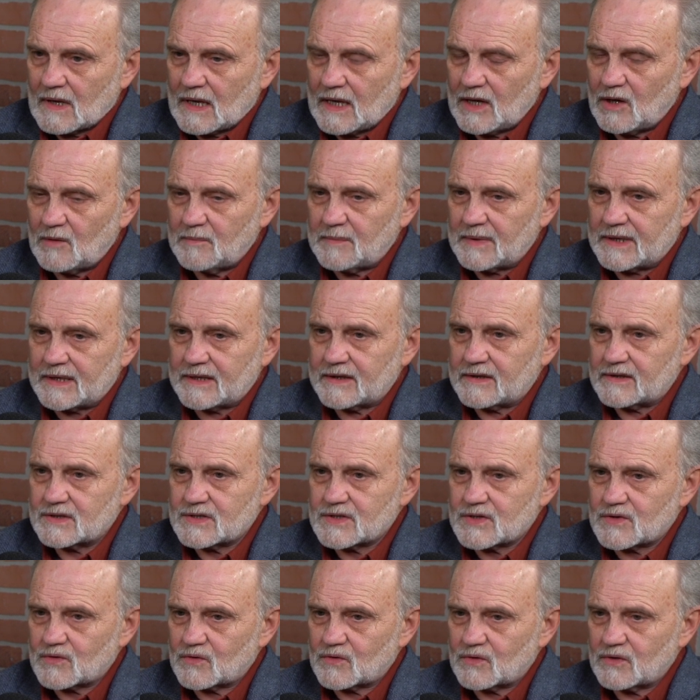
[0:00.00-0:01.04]
helping to
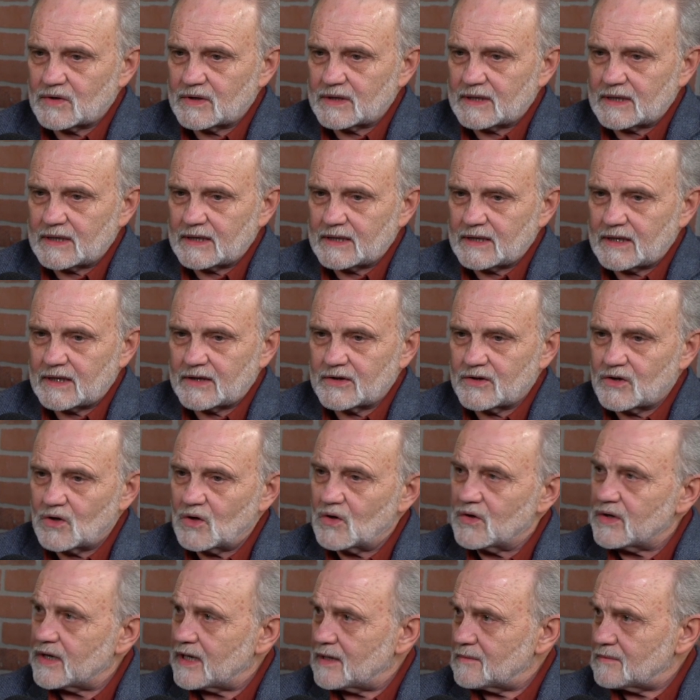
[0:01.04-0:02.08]
destroy an
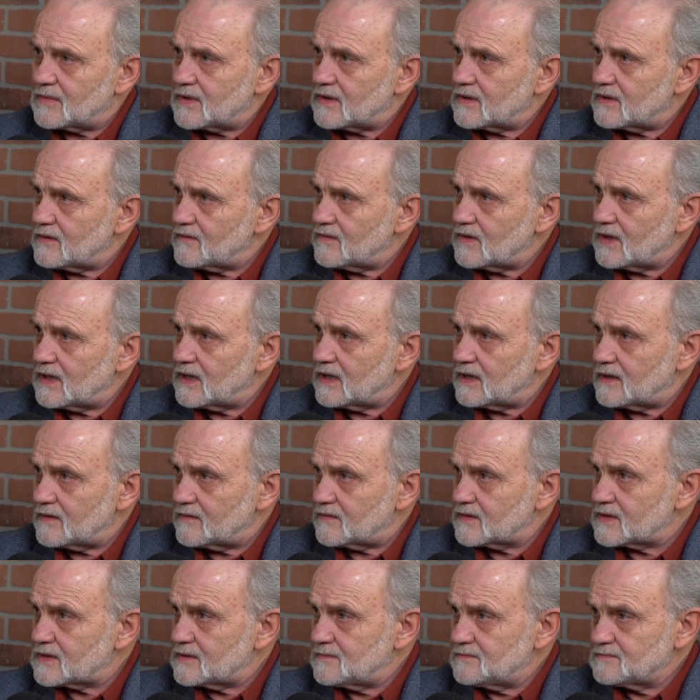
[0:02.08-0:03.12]
unknown number of
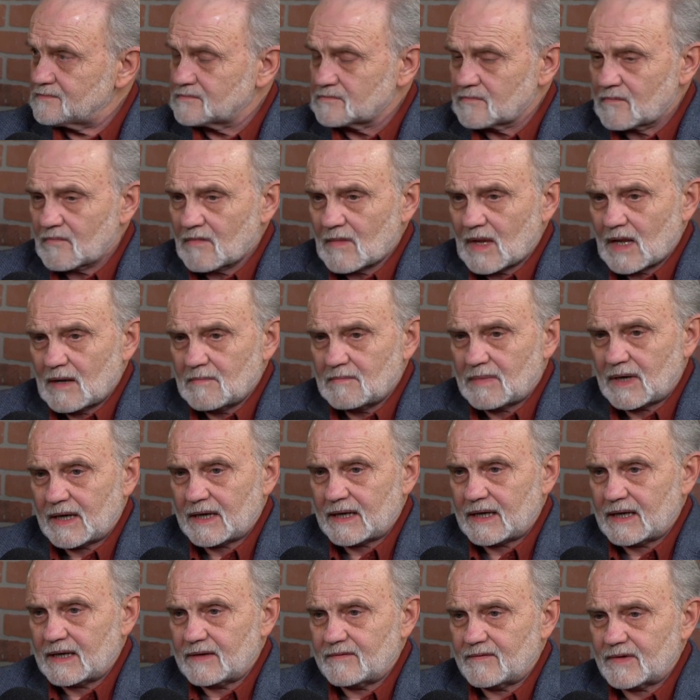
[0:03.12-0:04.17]
lives
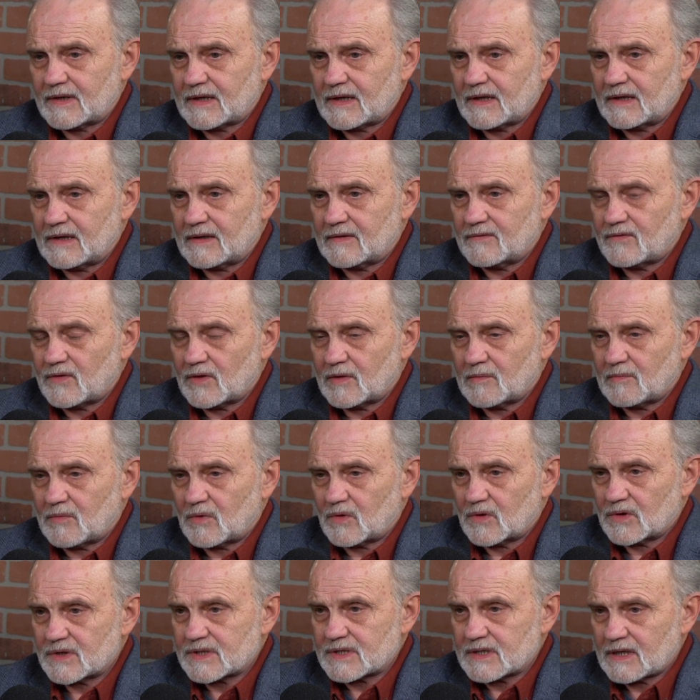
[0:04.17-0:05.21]
by advocating for
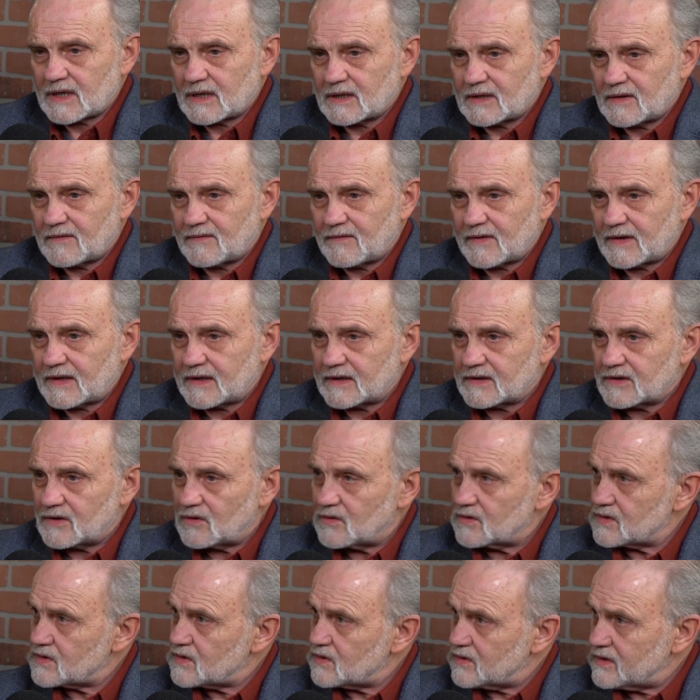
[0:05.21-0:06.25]
abortion and defending
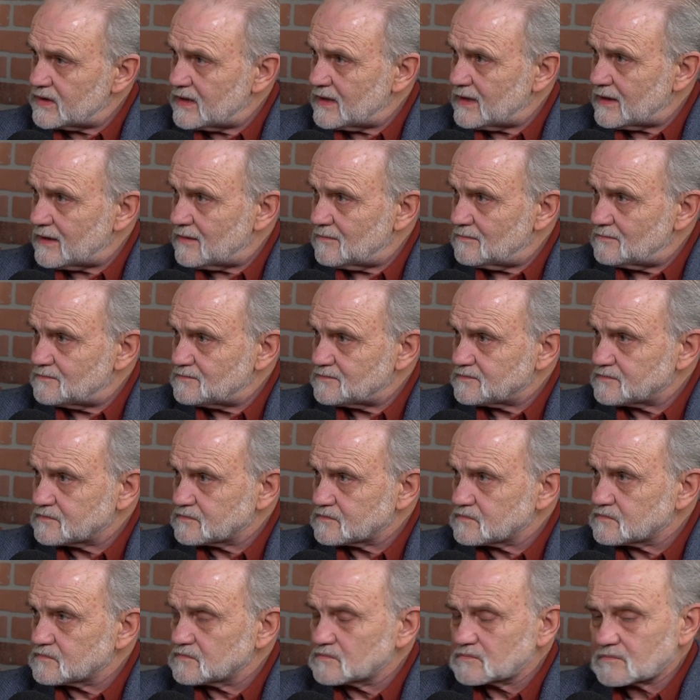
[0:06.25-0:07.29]
those who did.
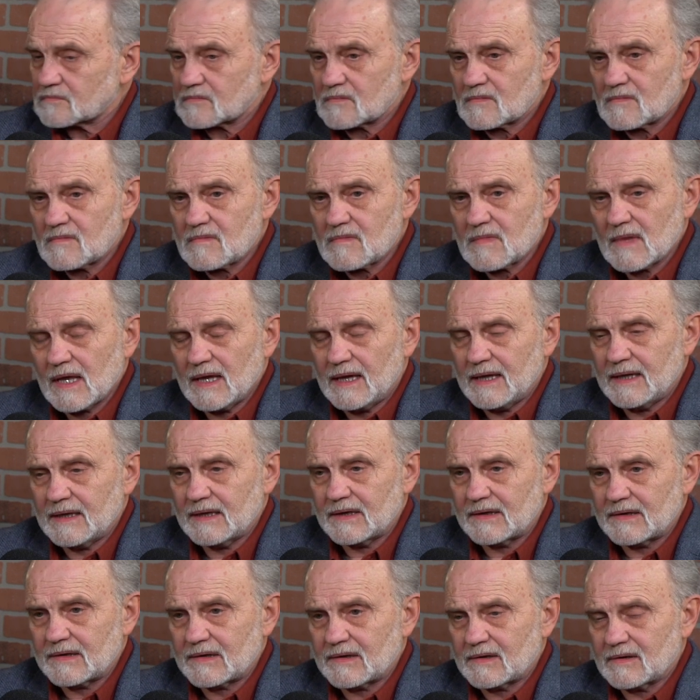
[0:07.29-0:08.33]

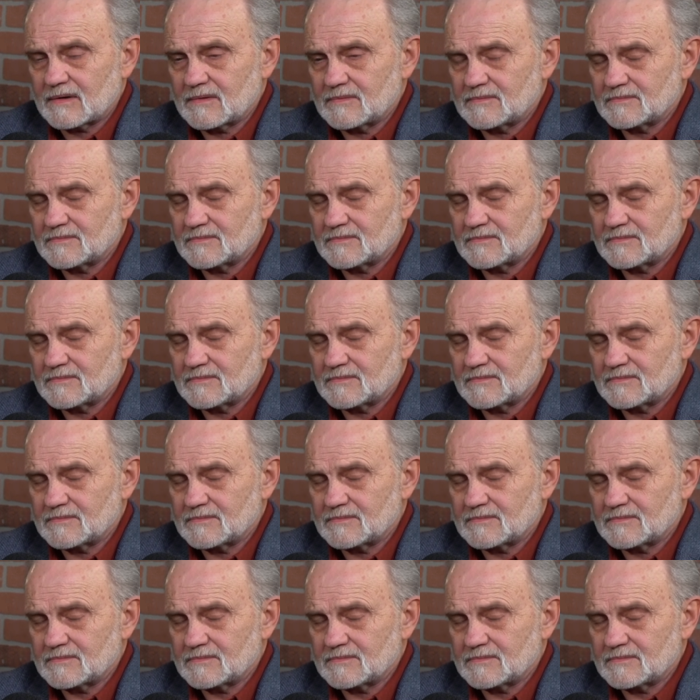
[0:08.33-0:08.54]
And